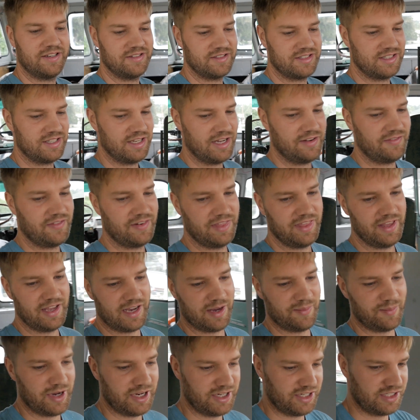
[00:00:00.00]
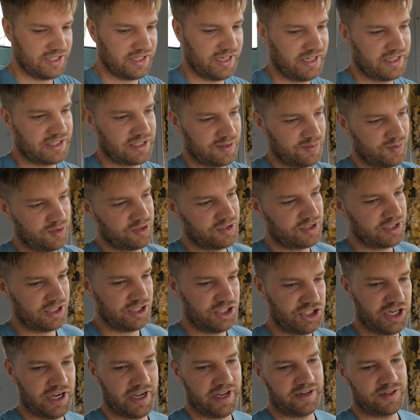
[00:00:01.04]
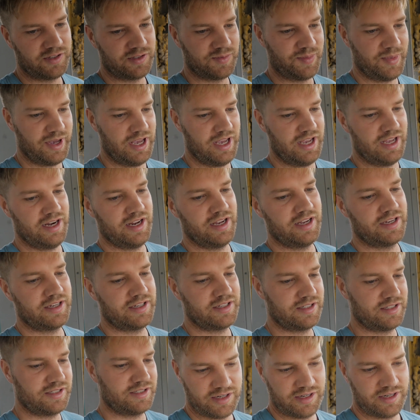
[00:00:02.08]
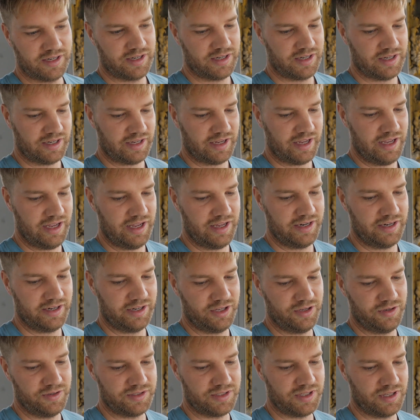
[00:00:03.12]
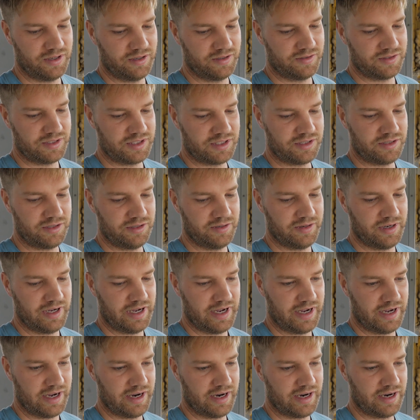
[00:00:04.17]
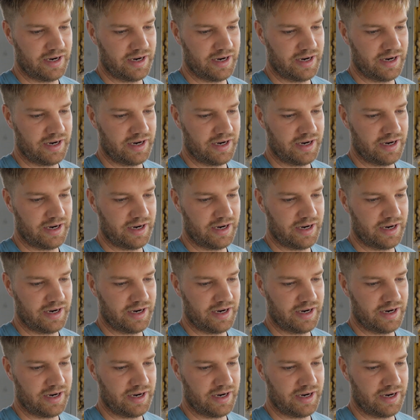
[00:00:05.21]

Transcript: out stuff. I think I might just get some new C-channels made and use those to